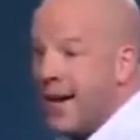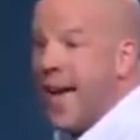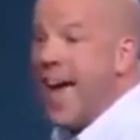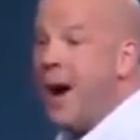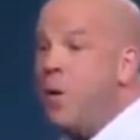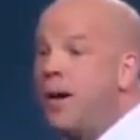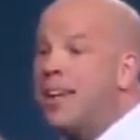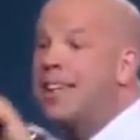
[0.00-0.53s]
Hey,
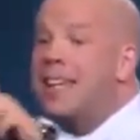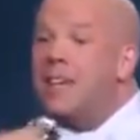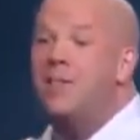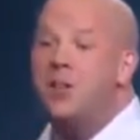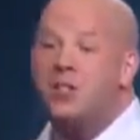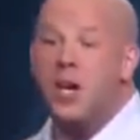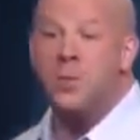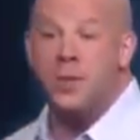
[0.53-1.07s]
I want to give you
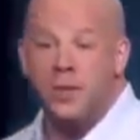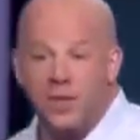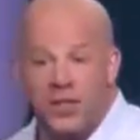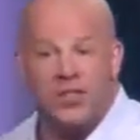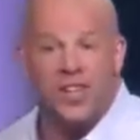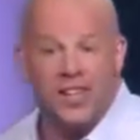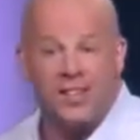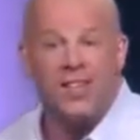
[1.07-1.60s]
something. Have you
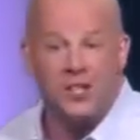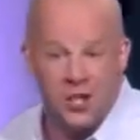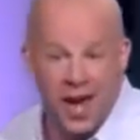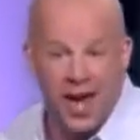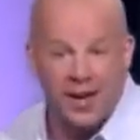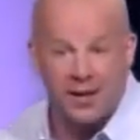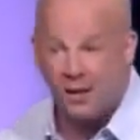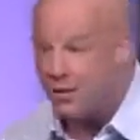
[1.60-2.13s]
seen this
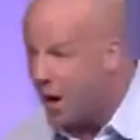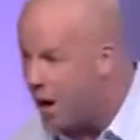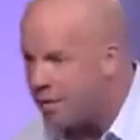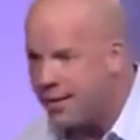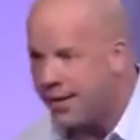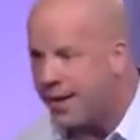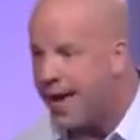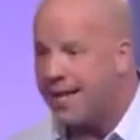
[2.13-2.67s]
yet? No,
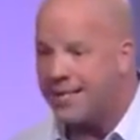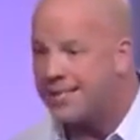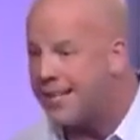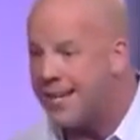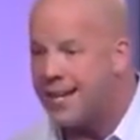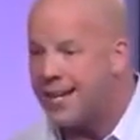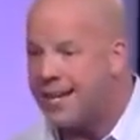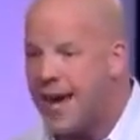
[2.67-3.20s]
Darin, I hadn't
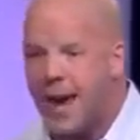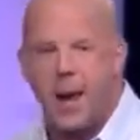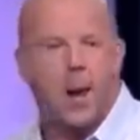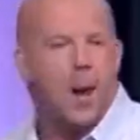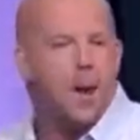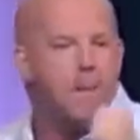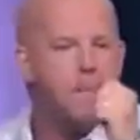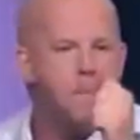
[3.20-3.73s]
seen it yet.
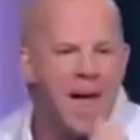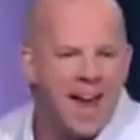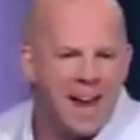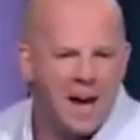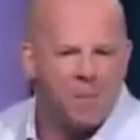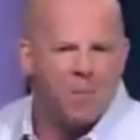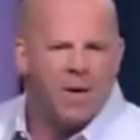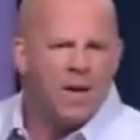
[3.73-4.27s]

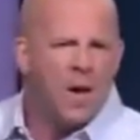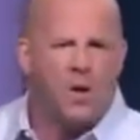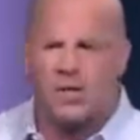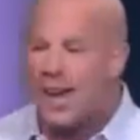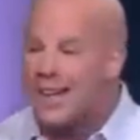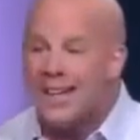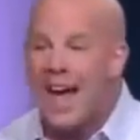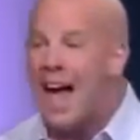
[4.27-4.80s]
Bam. It was
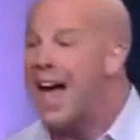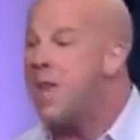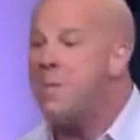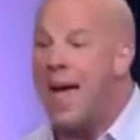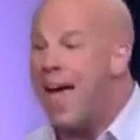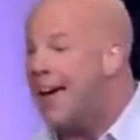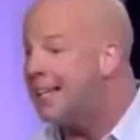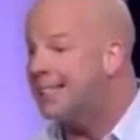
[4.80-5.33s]
like 9
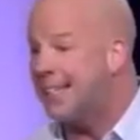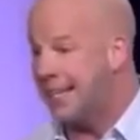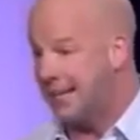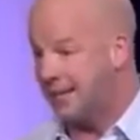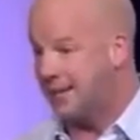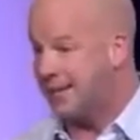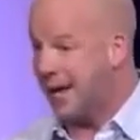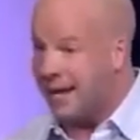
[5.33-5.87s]

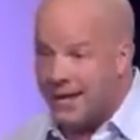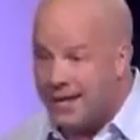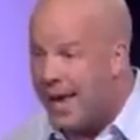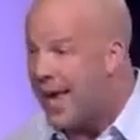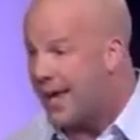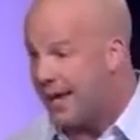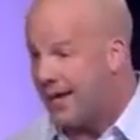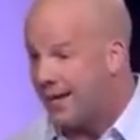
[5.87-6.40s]
magazines in a
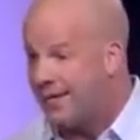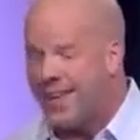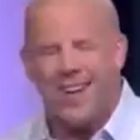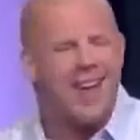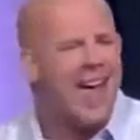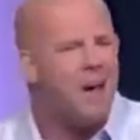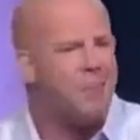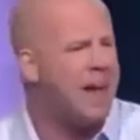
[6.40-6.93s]
day. That
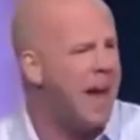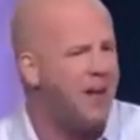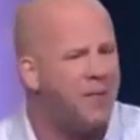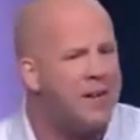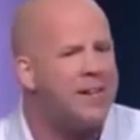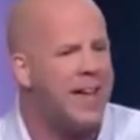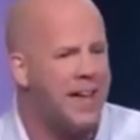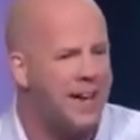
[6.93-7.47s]
didn't happen
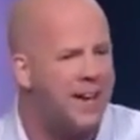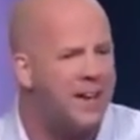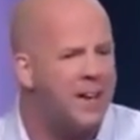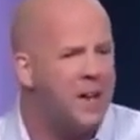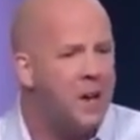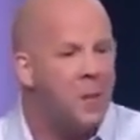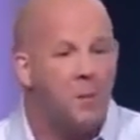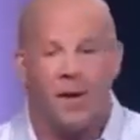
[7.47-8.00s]
every day.
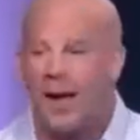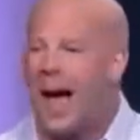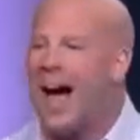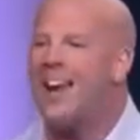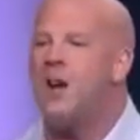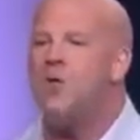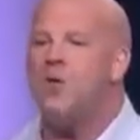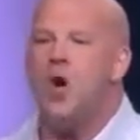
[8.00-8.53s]
But I
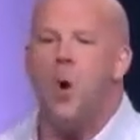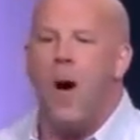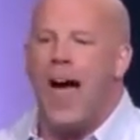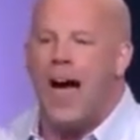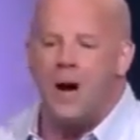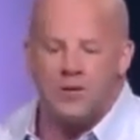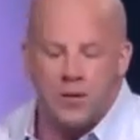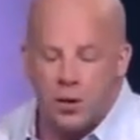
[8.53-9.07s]
don't go
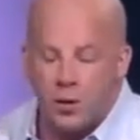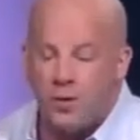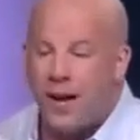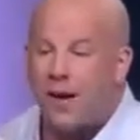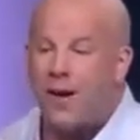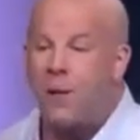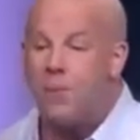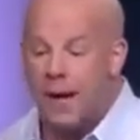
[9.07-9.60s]
out to do
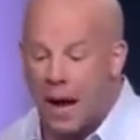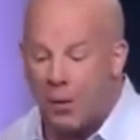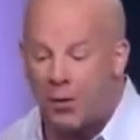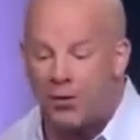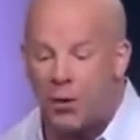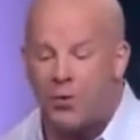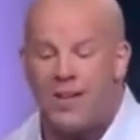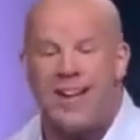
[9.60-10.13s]
Nerium, but I will
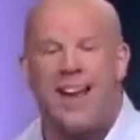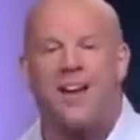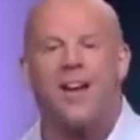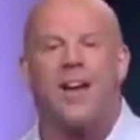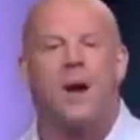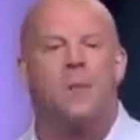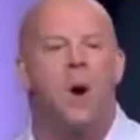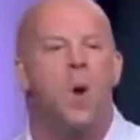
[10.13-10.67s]
do
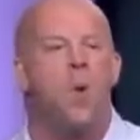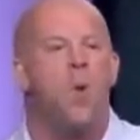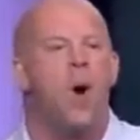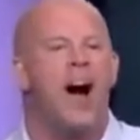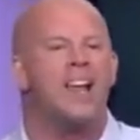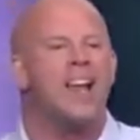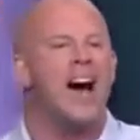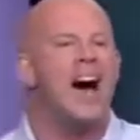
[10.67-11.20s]
Nerium
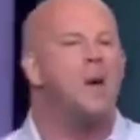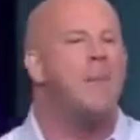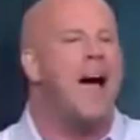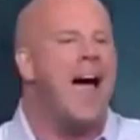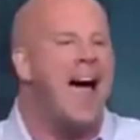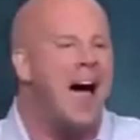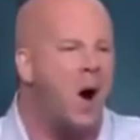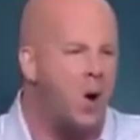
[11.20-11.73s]
while I'm
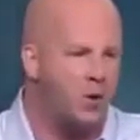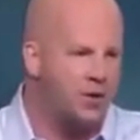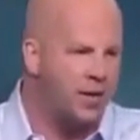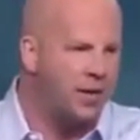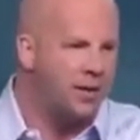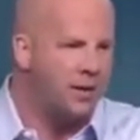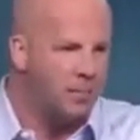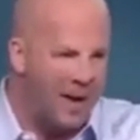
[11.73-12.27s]
out.
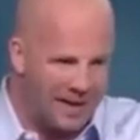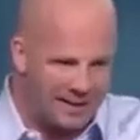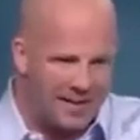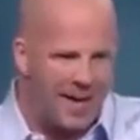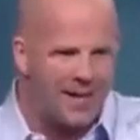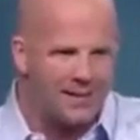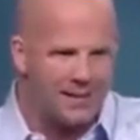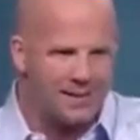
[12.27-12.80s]
Make
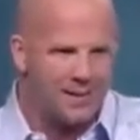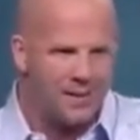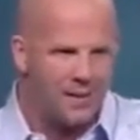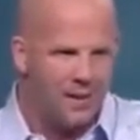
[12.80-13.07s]
sense?